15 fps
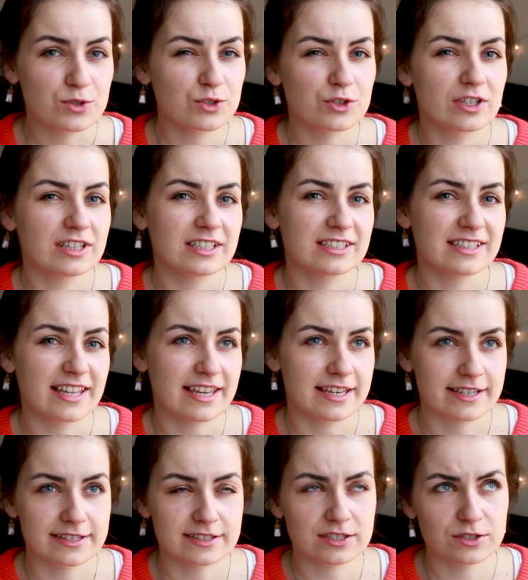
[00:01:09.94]
usually
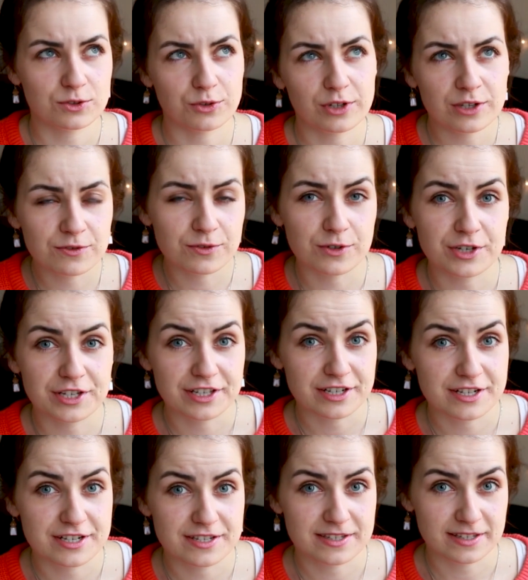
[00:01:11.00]
takes 3-4
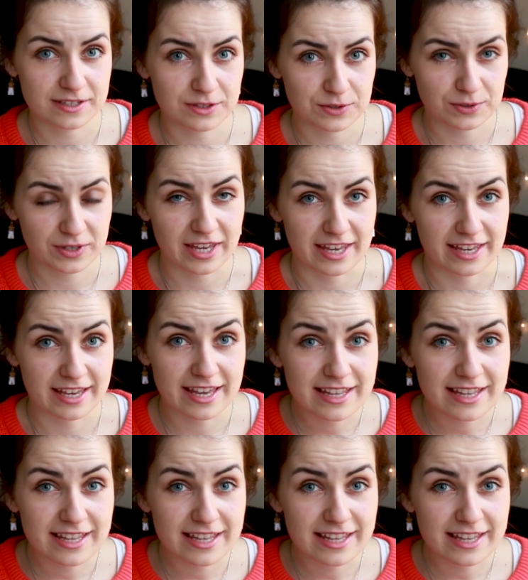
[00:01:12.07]
years in UK,